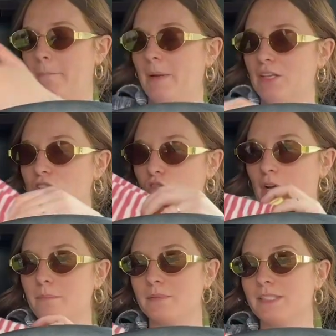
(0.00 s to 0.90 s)
but
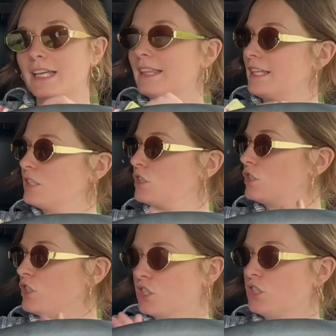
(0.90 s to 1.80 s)
stripes like this are
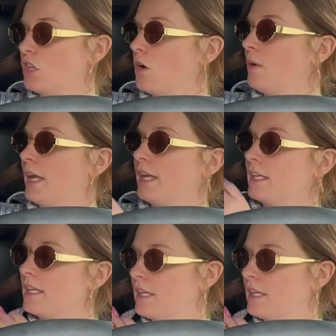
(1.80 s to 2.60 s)
just so in,